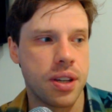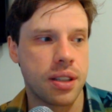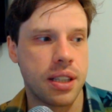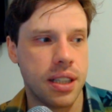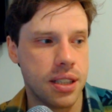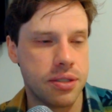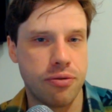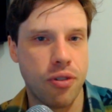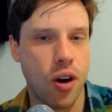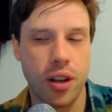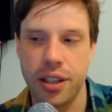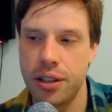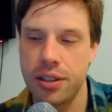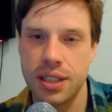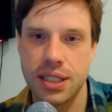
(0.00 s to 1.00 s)
he's
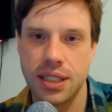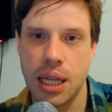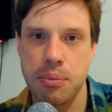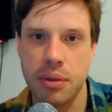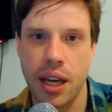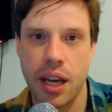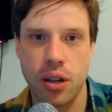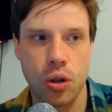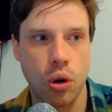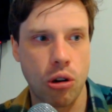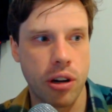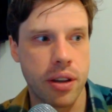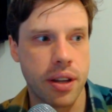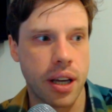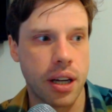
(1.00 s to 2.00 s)
falling into the same
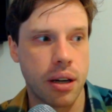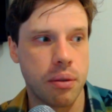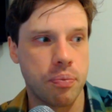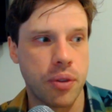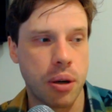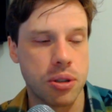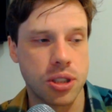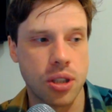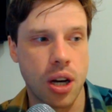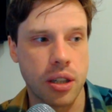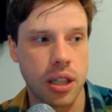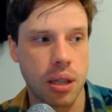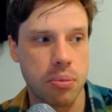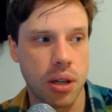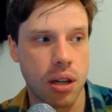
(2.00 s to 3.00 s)
category that I was
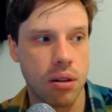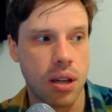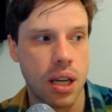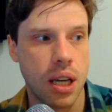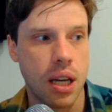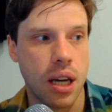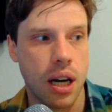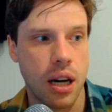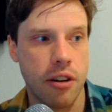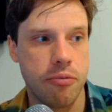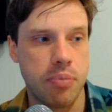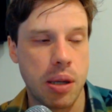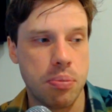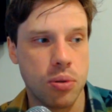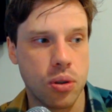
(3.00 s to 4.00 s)
talking about, of
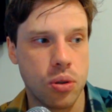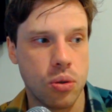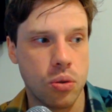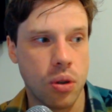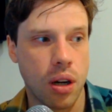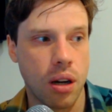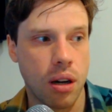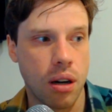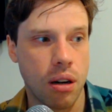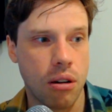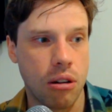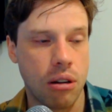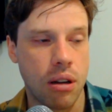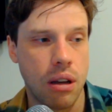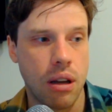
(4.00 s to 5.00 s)
people who
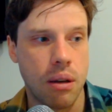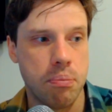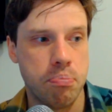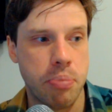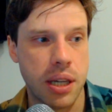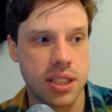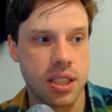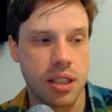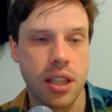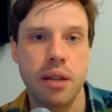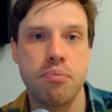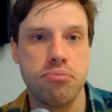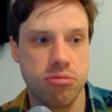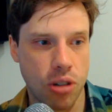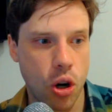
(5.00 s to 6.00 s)
are basically
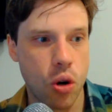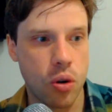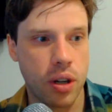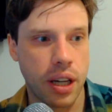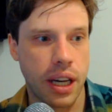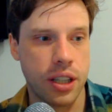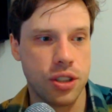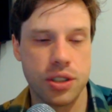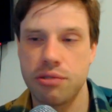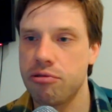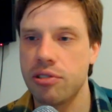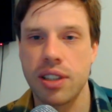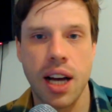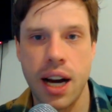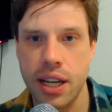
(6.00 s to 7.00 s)
broke and just
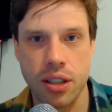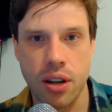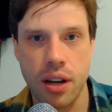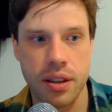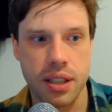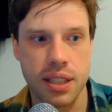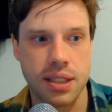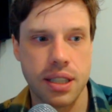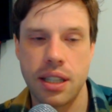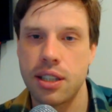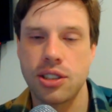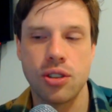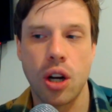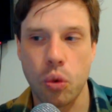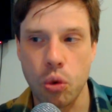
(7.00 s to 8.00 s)
relying on this, and
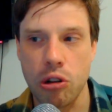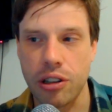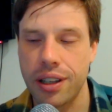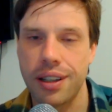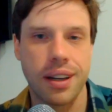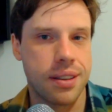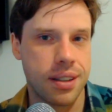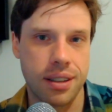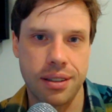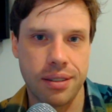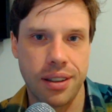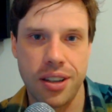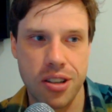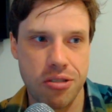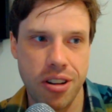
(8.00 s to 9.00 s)
it's not working. I think,
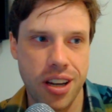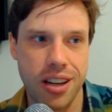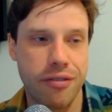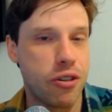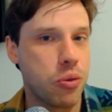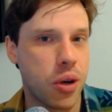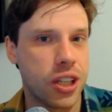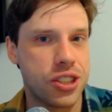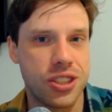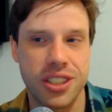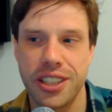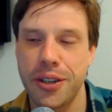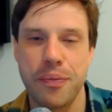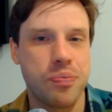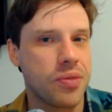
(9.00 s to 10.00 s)
Andrea, if you're
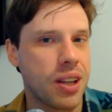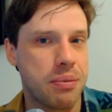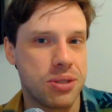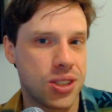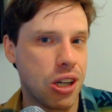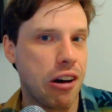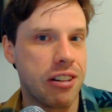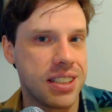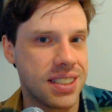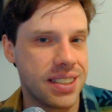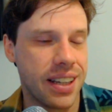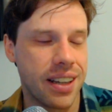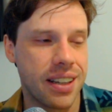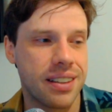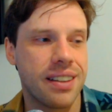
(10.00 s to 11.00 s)
watching, sorry to
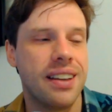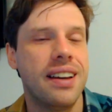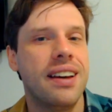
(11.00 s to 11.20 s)
say it,